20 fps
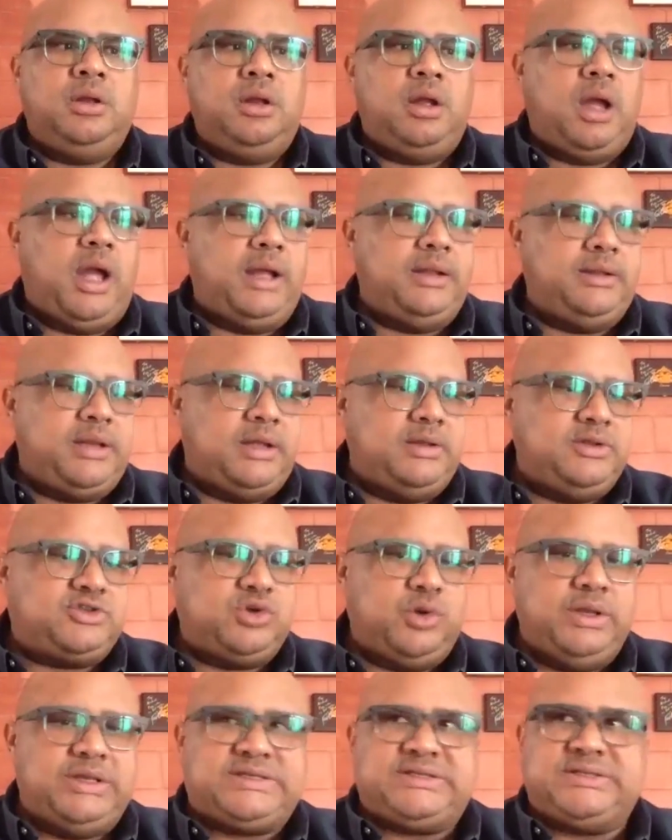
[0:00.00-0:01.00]
And so
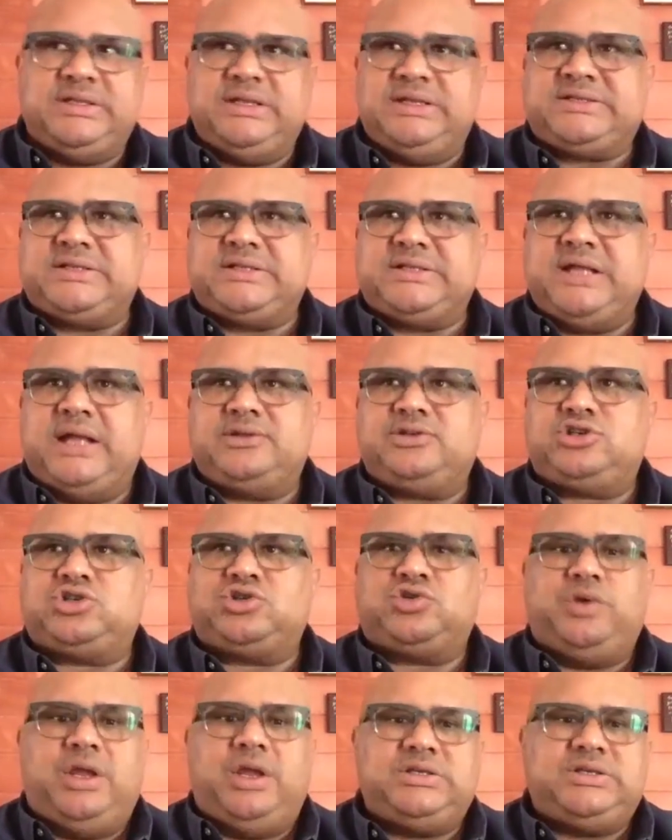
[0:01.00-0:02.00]
it's not
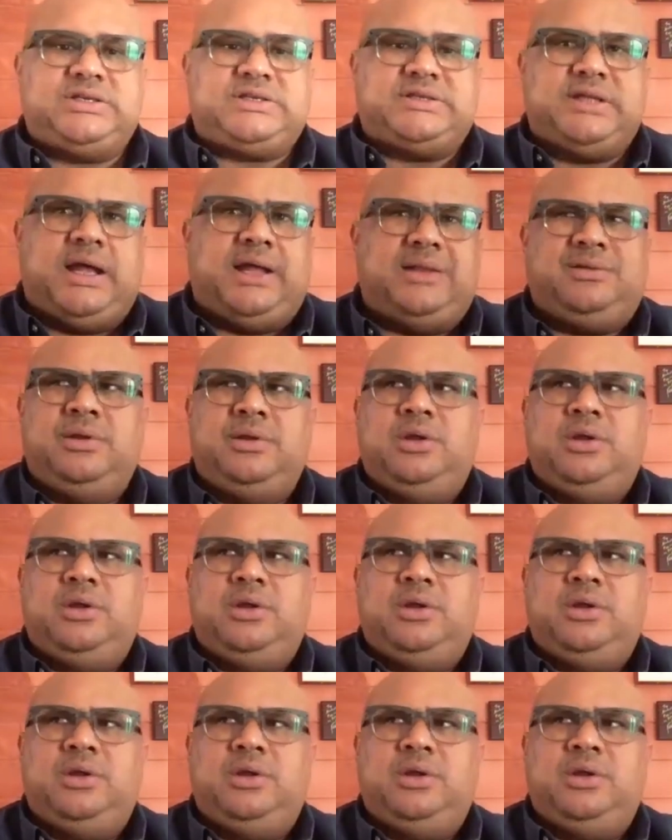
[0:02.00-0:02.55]
strange, it's not